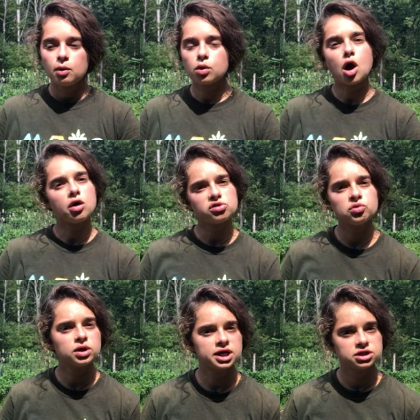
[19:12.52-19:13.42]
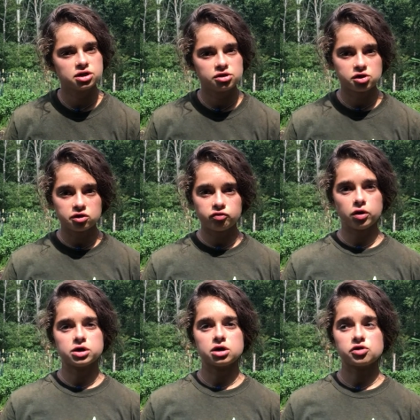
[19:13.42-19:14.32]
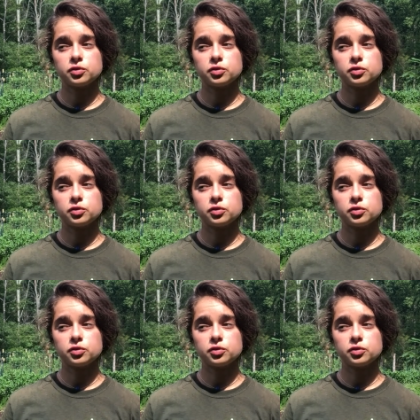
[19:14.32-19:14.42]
but we're also working to conserve water.